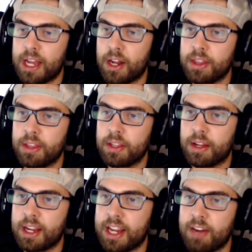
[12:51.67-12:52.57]
I
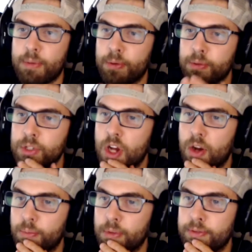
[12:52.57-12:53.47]
can't remember. It was
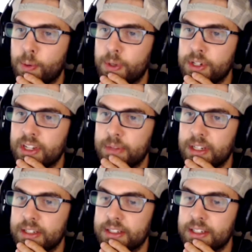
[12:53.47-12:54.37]
young before Simmons.